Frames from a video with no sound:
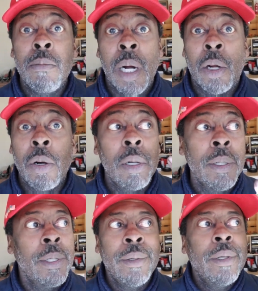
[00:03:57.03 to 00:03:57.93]
my
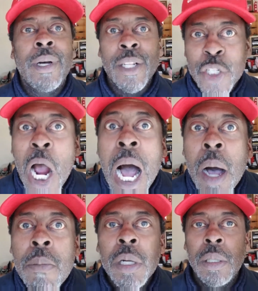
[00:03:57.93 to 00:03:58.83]
girl, a
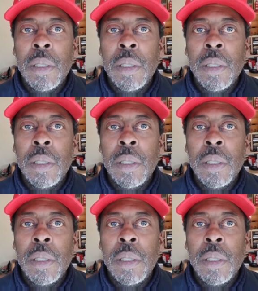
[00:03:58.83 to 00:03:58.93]
job,